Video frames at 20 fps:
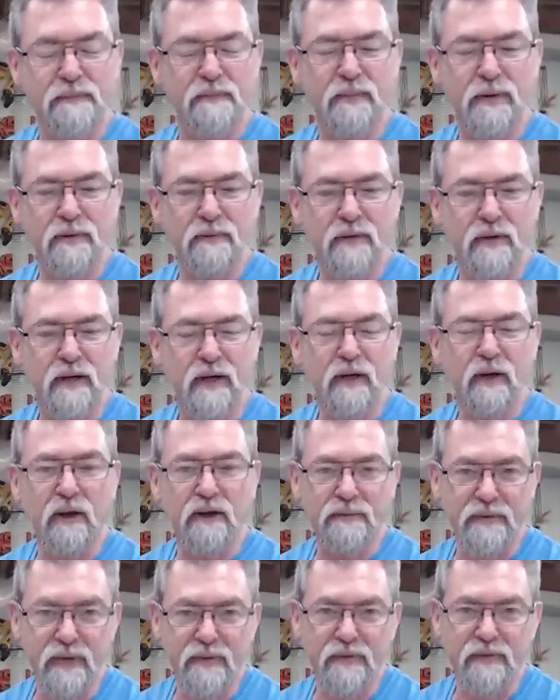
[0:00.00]
from a
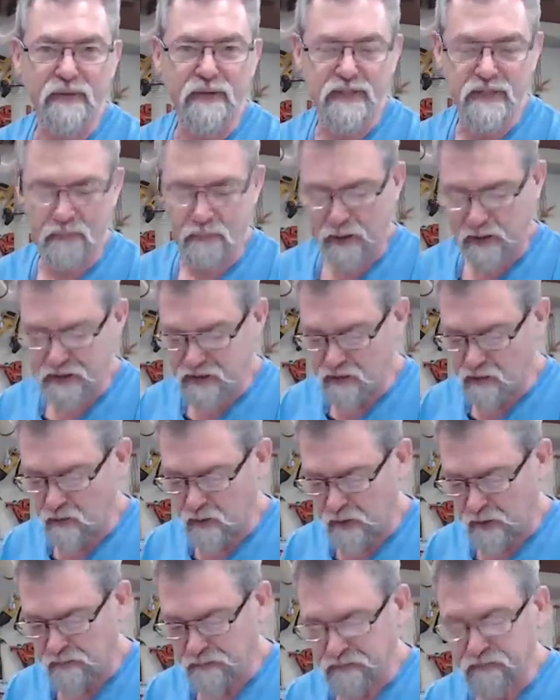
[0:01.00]
lot of other things he buys as
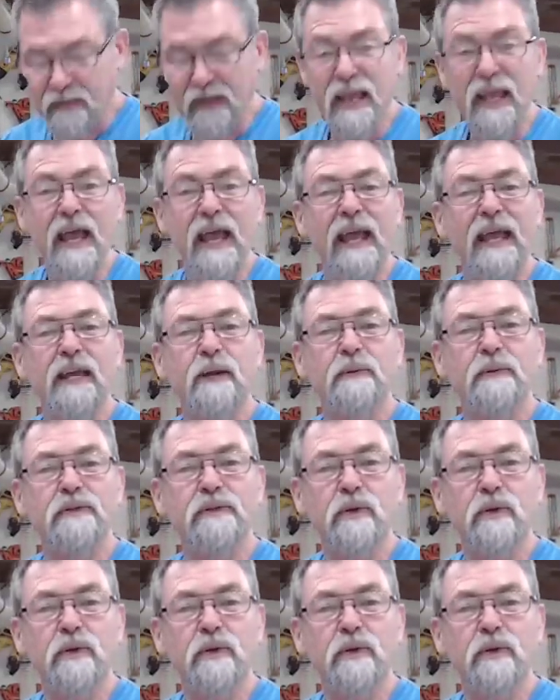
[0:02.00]
well, and he